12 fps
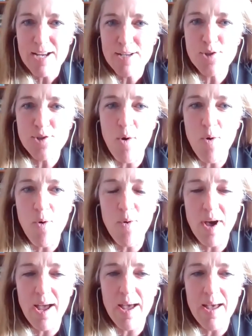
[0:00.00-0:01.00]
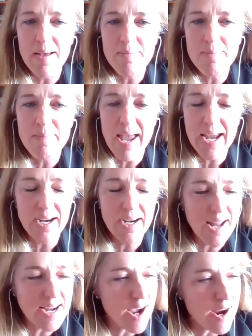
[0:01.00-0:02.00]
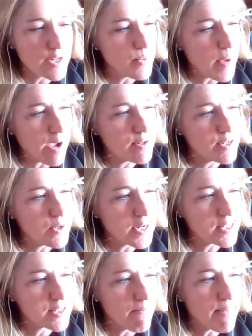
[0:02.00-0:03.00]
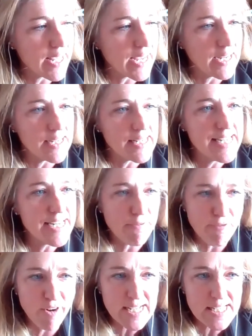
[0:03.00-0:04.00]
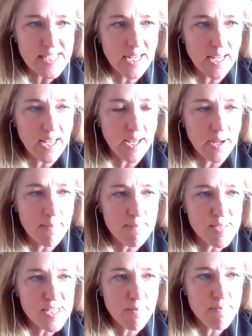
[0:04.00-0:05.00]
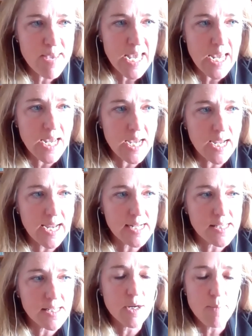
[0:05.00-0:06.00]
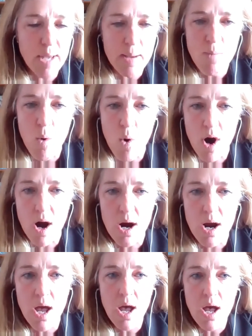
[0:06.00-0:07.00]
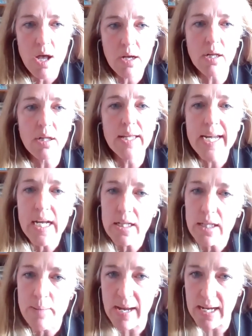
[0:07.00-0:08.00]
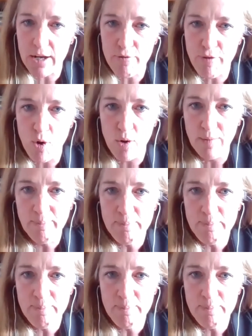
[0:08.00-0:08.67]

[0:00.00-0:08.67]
so megan and i talked about doing something different um, to me it's a little bit more clinically meaningful